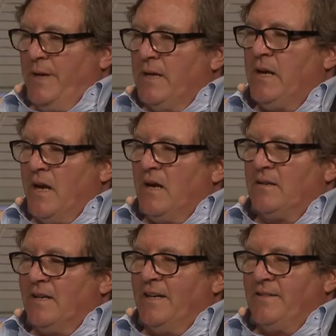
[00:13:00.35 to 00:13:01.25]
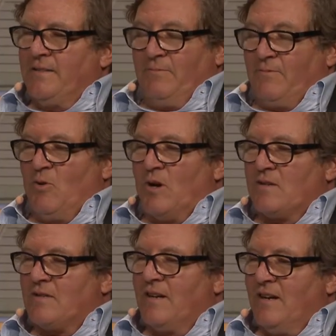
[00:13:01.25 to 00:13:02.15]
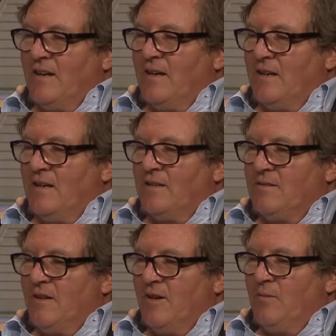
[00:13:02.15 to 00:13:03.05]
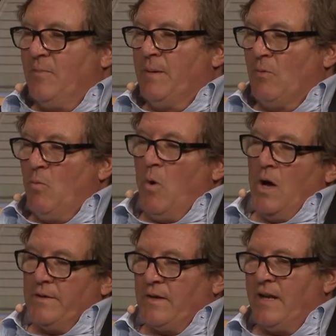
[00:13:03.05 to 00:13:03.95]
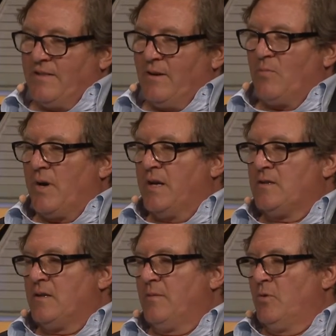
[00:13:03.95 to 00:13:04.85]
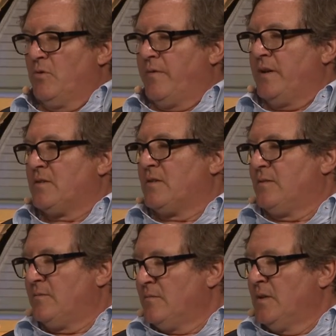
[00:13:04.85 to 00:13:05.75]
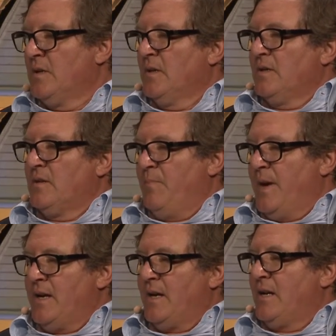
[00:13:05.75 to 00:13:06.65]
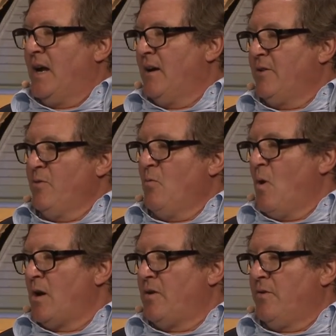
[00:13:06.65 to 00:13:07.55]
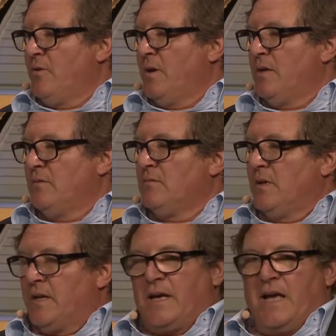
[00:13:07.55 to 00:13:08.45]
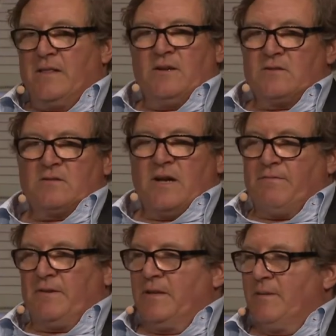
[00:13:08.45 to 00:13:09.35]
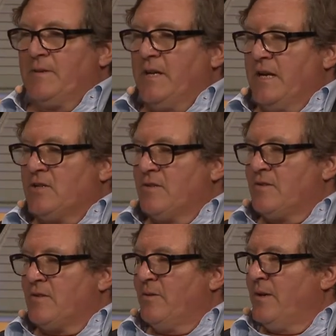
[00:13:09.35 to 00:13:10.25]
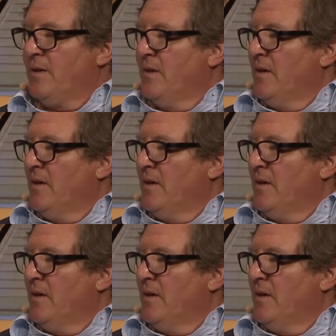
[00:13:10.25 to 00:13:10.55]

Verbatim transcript: bit, yeah. I, of course. Uh, you know, people want to get their brands in movies and depending on how you want to do it. And again, there's definitely limitations to it.